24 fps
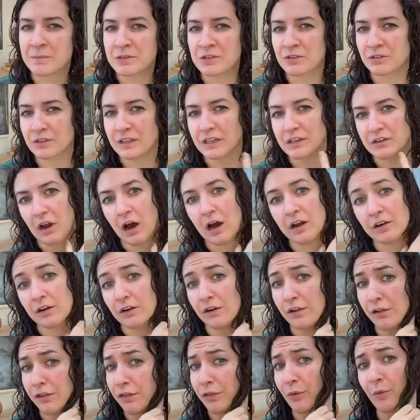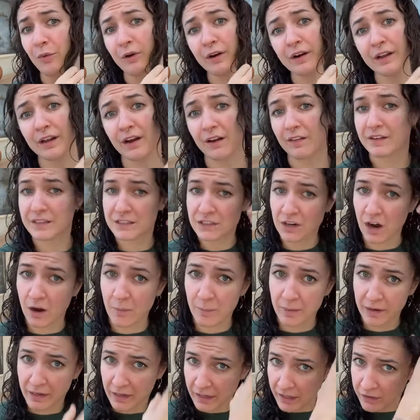I'm certainly not an authority on this
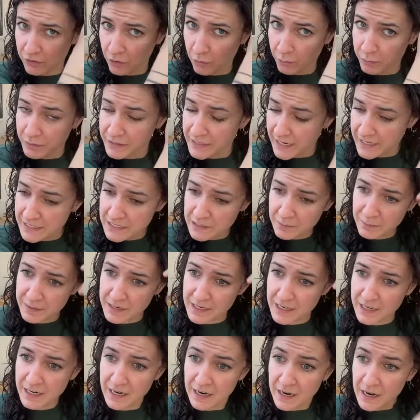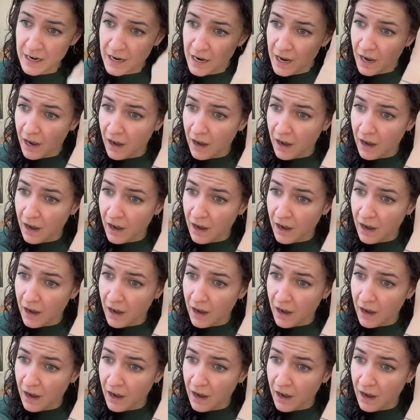topic, and I don't pretend to be.